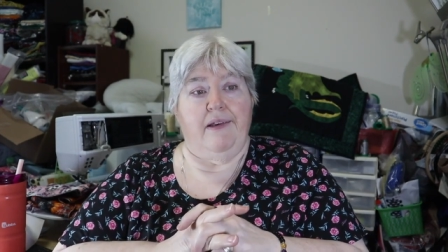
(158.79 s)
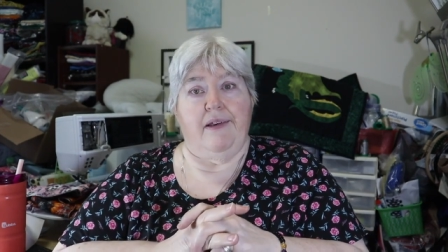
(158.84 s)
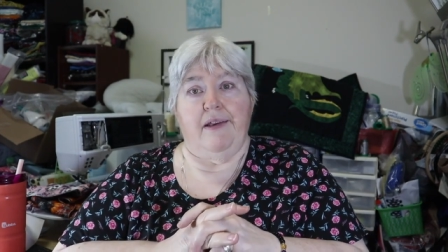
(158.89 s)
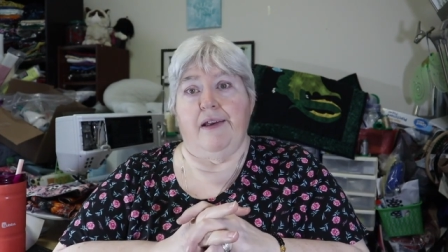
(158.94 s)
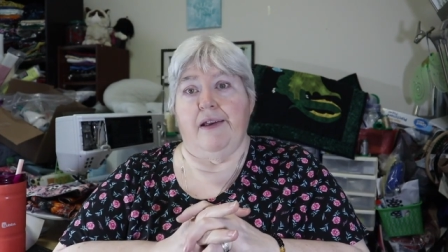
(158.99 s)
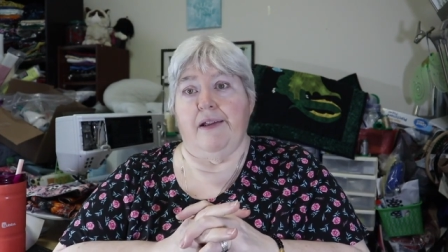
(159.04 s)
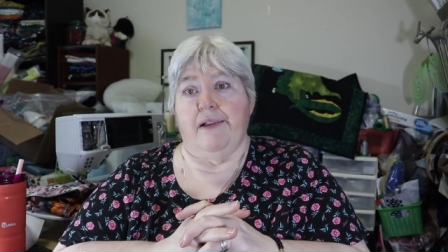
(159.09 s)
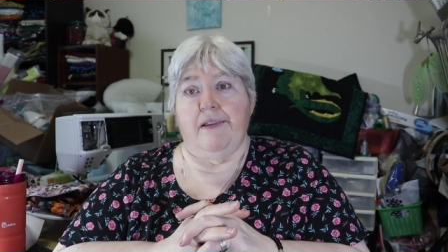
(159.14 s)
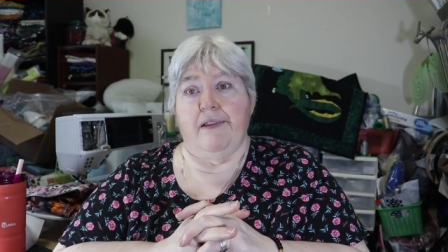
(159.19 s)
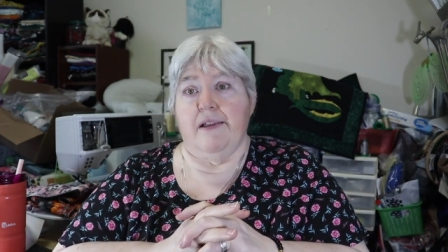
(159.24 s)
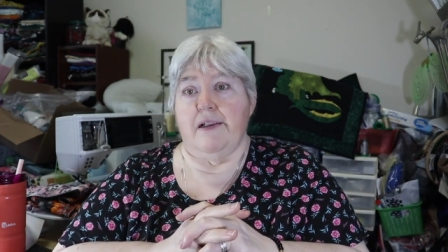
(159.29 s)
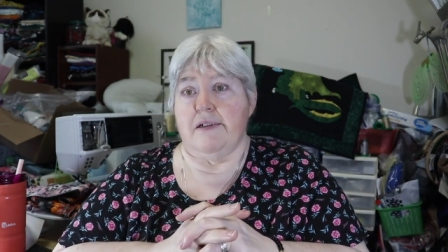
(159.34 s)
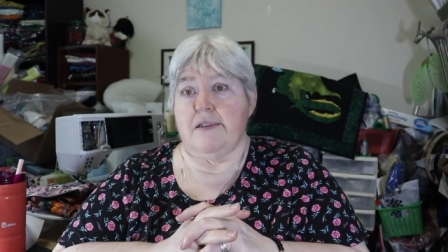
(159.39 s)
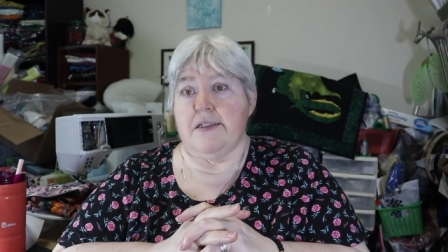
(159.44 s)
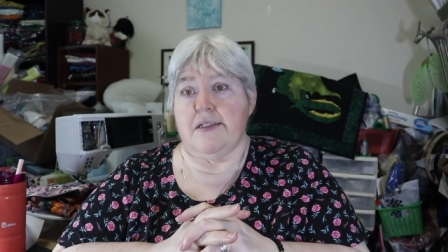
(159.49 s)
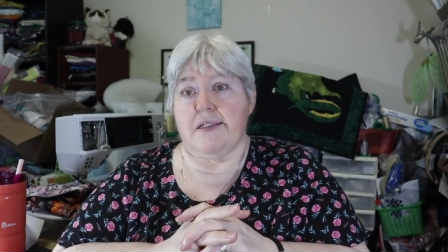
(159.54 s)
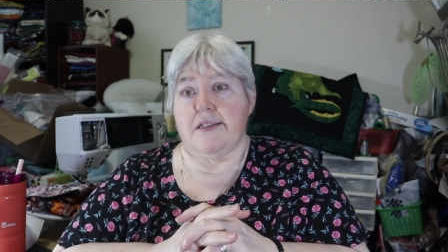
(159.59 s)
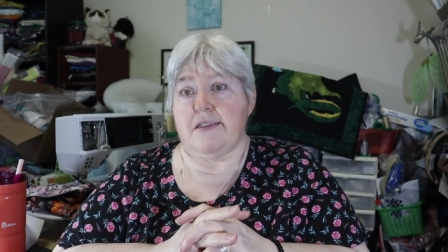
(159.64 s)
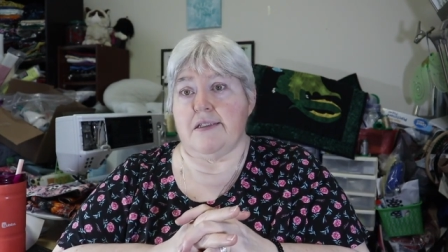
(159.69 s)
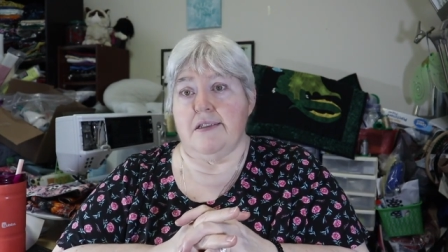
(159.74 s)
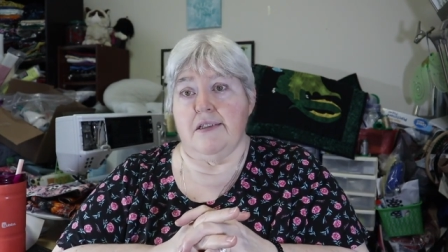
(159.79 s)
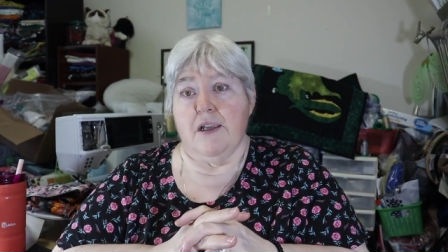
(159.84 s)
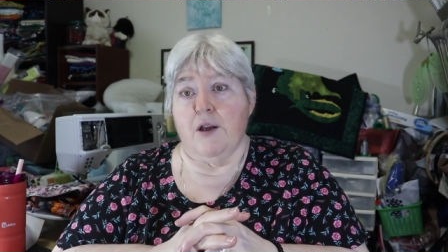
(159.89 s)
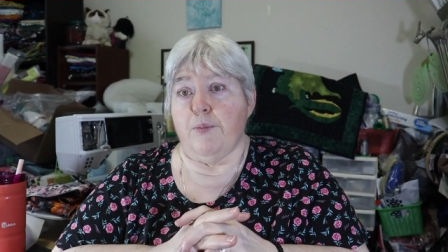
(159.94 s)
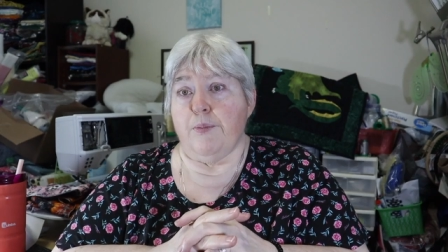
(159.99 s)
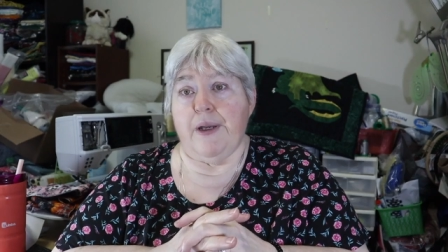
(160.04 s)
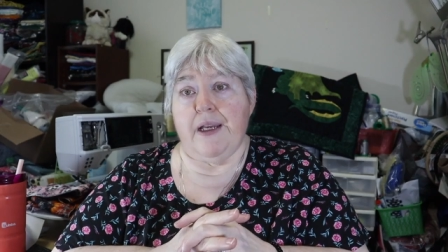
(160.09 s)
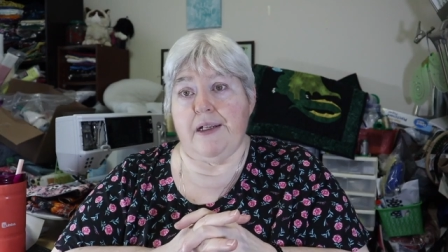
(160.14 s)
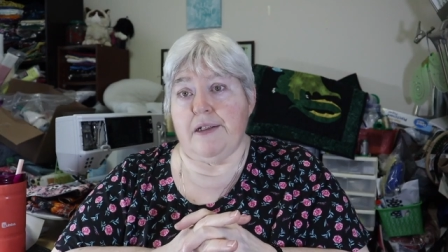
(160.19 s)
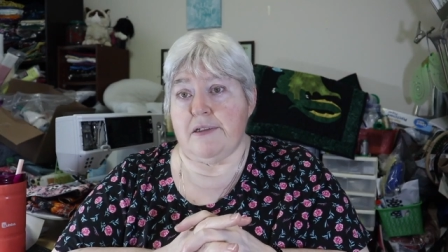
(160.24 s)
and they're just no
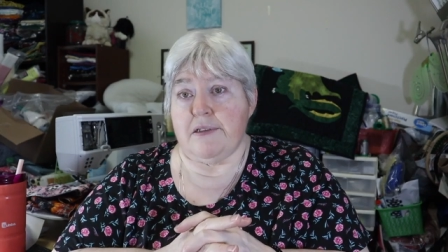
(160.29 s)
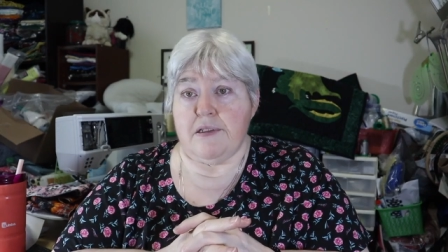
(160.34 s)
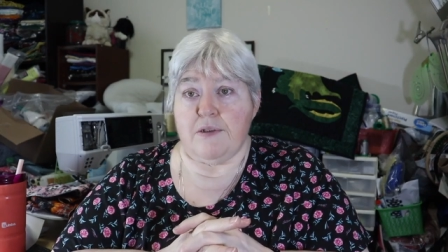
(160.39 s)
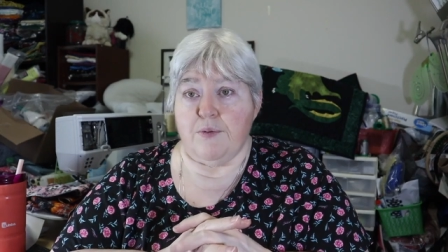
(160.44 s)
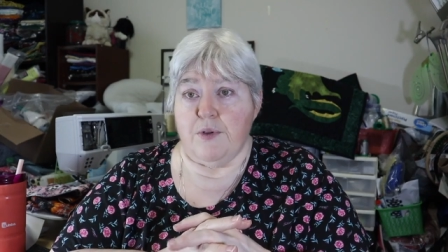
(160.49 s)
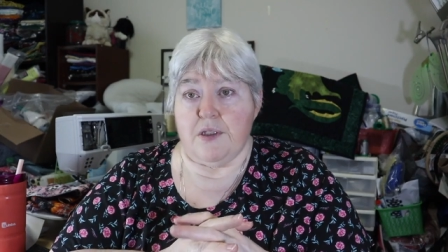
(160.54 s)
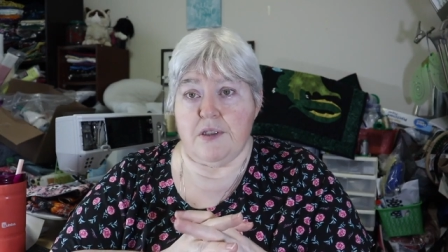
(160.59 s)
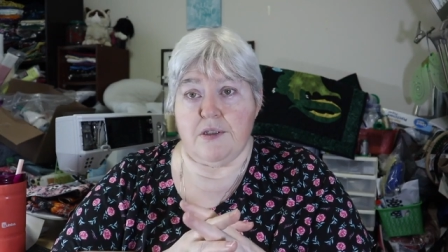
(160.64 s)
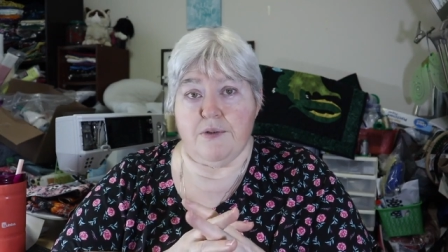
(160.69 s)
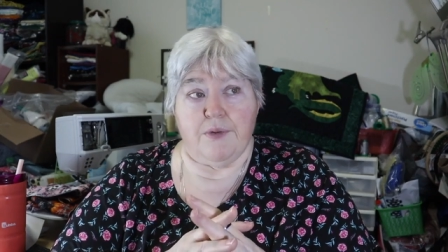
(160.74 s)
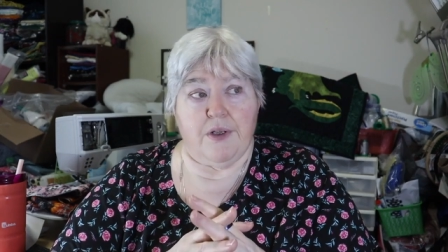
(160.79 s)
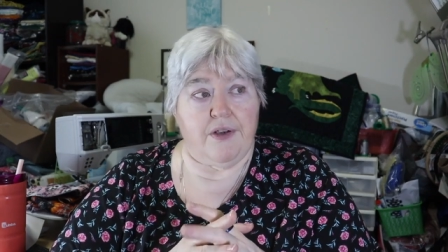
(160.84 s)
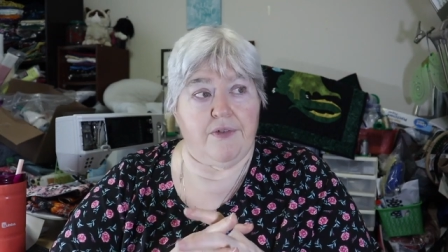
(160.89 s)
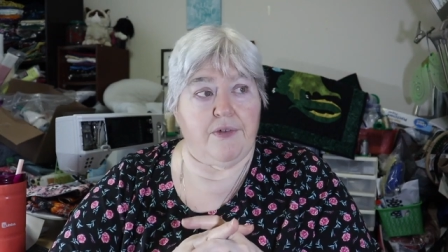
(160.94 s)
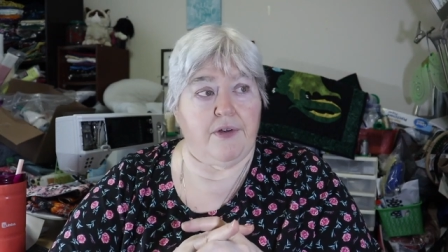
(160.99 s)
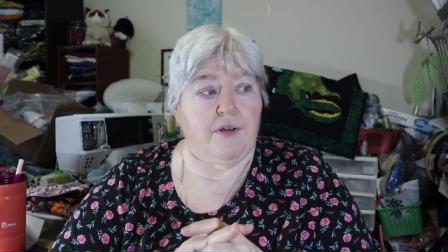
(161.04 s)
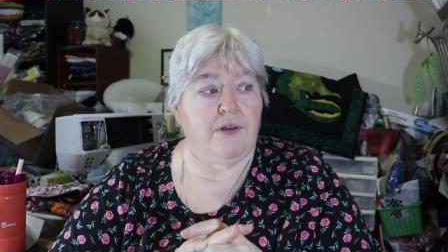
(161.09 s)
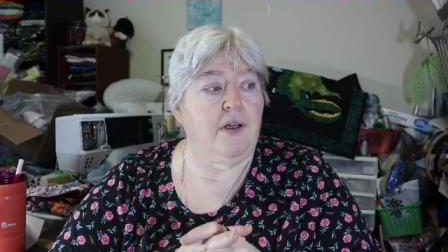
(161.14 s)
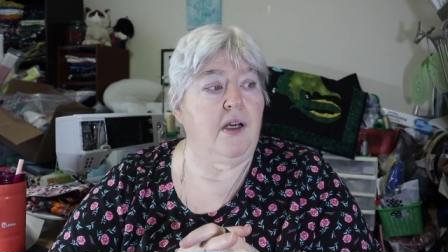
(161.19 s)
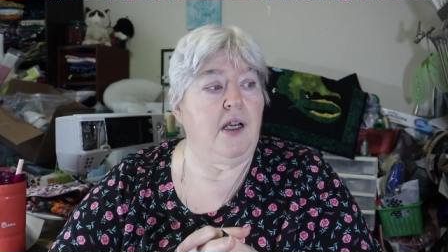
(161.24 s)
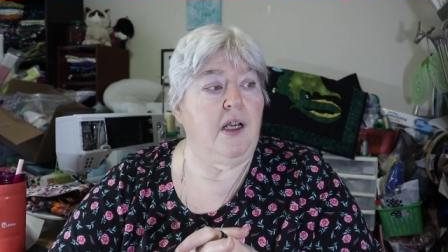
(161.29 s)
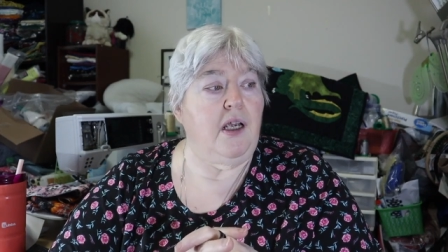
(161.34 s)
maintenance whatsoever.